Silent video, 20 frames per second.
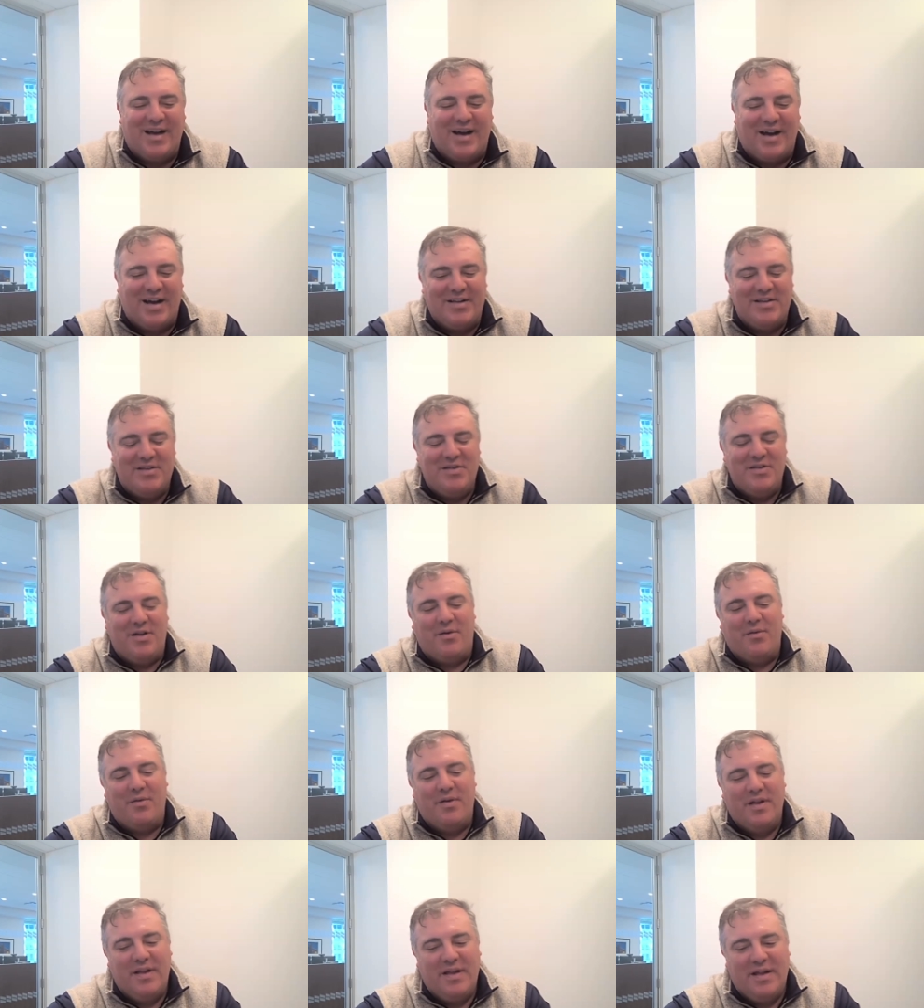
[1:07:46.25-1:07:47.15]
You
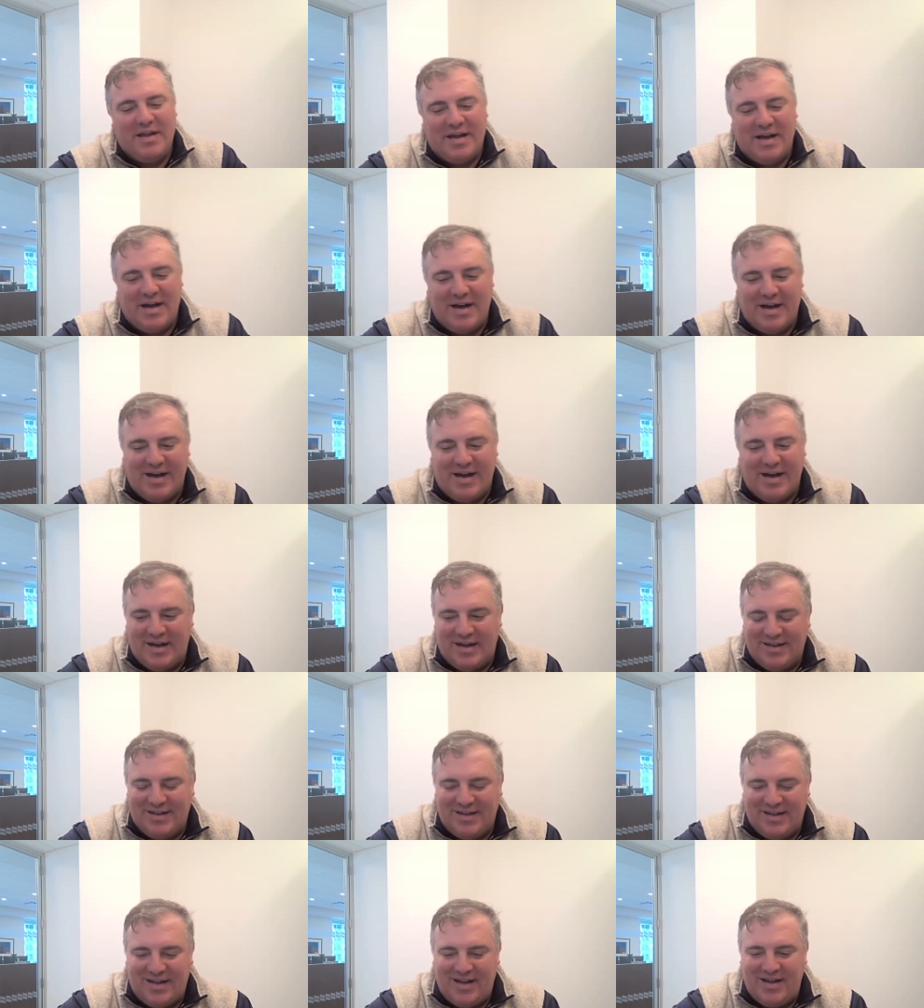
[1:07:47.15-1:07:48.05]
know,
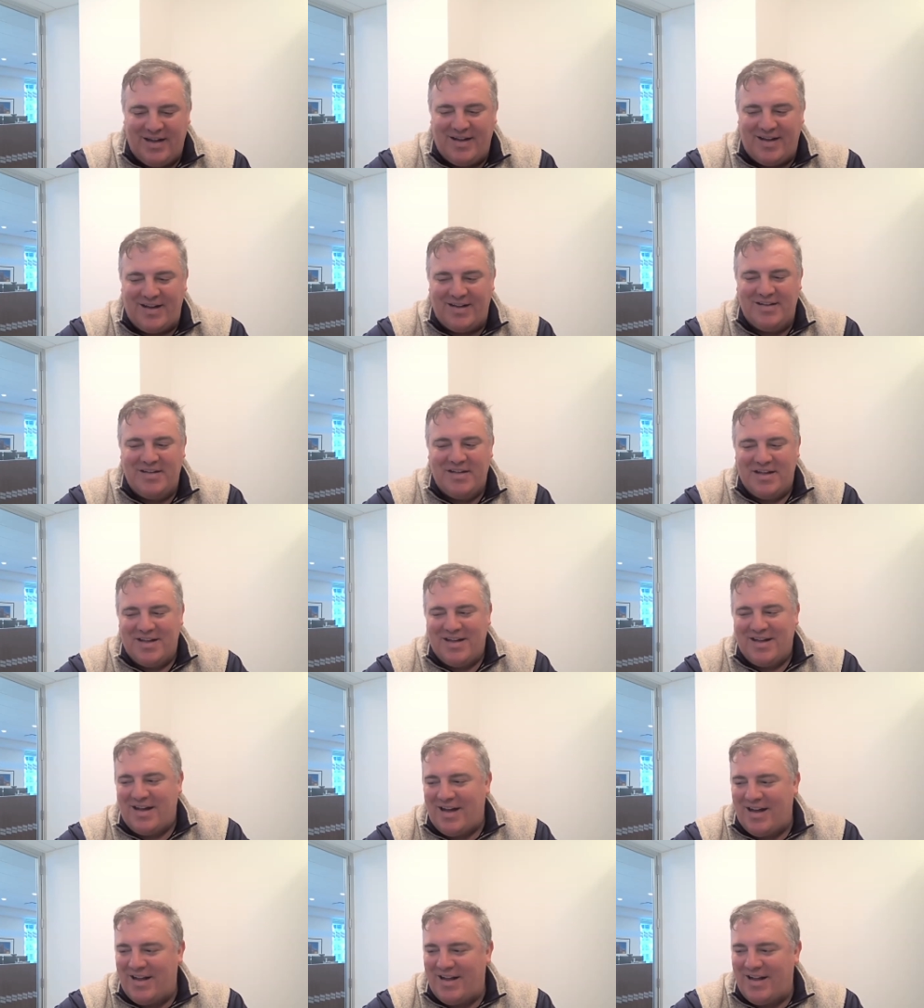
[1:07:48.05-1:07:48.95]

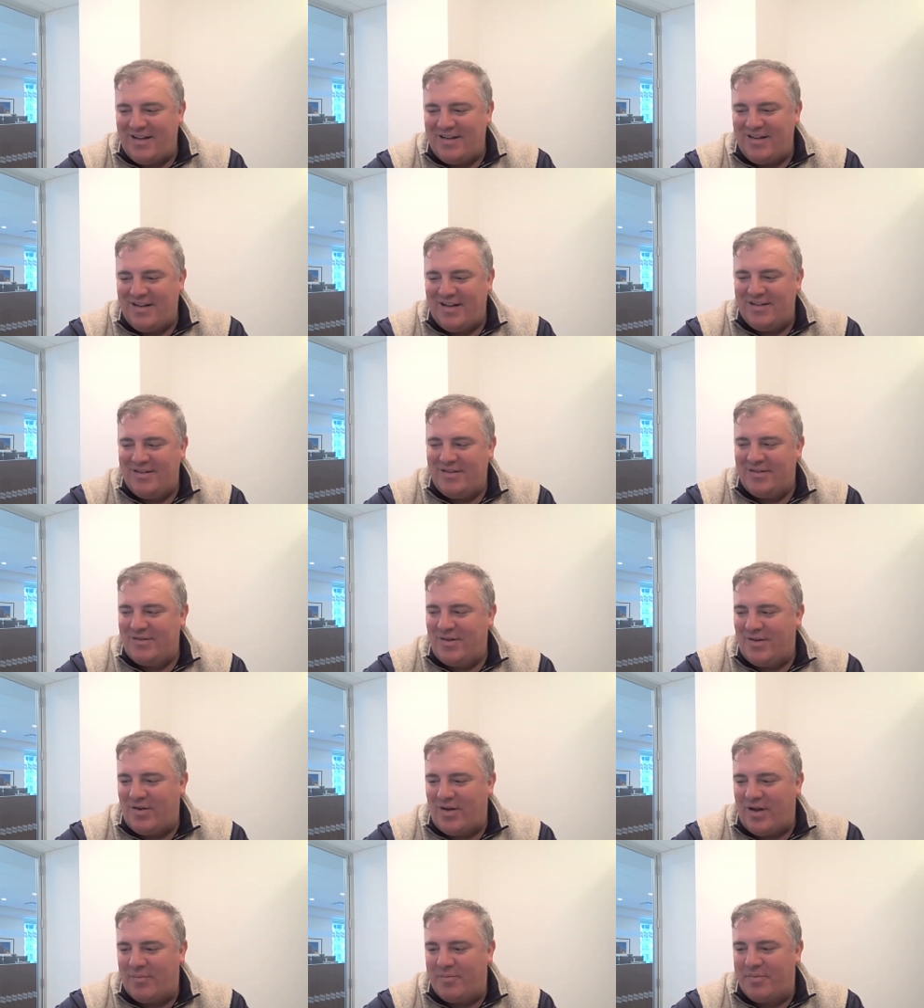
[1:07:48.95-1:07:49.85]
I don't know
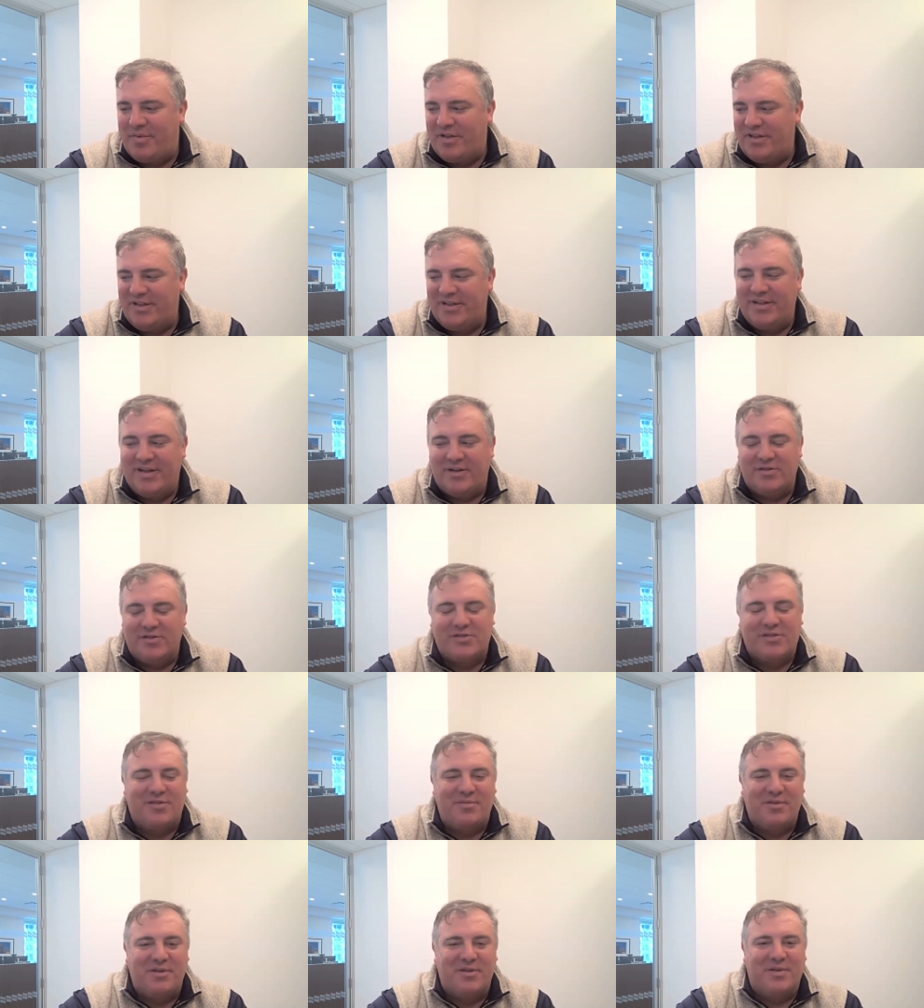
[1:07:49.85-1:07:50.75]
how billionaires
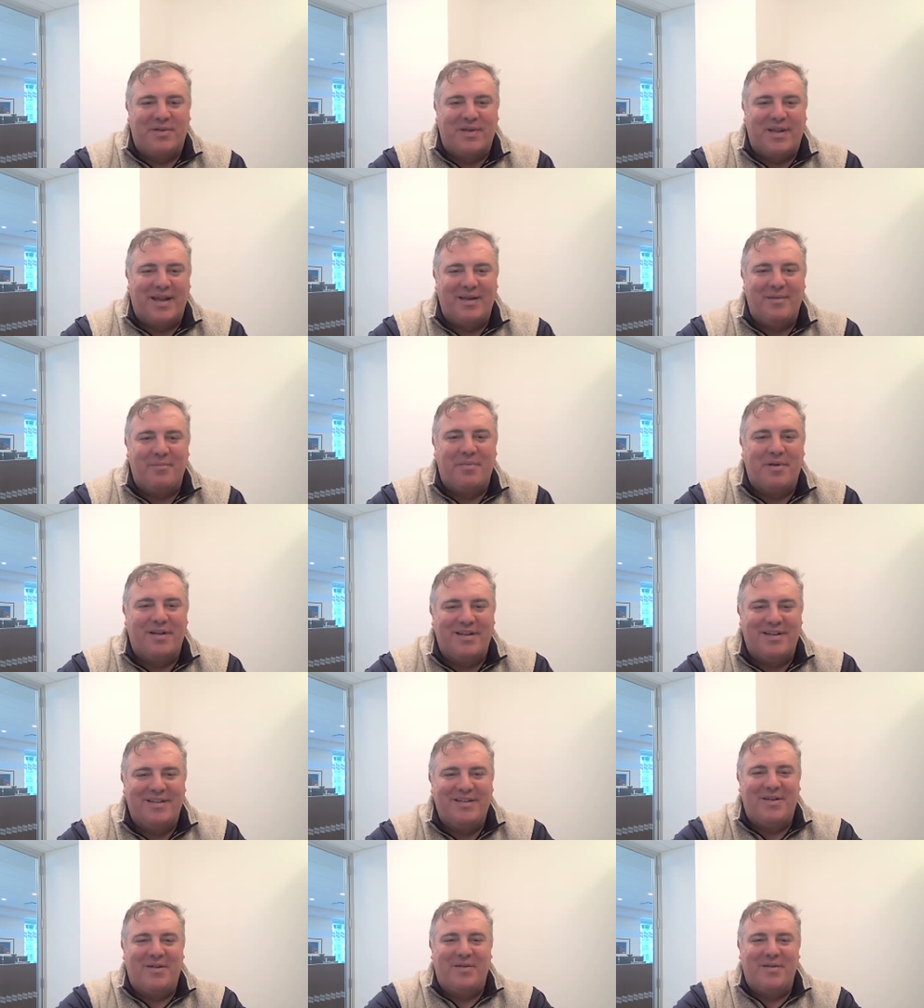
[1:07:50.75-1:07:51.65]
communicate, but, you
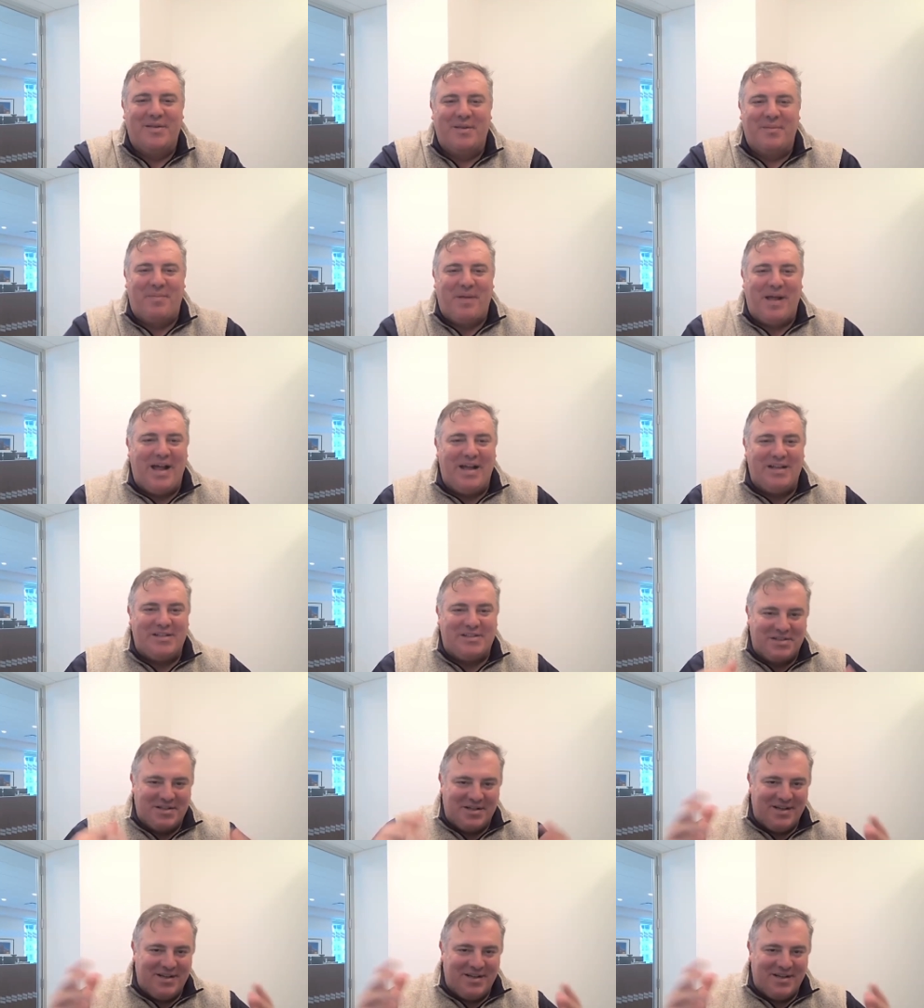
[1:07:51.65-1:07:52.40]
know, in the past,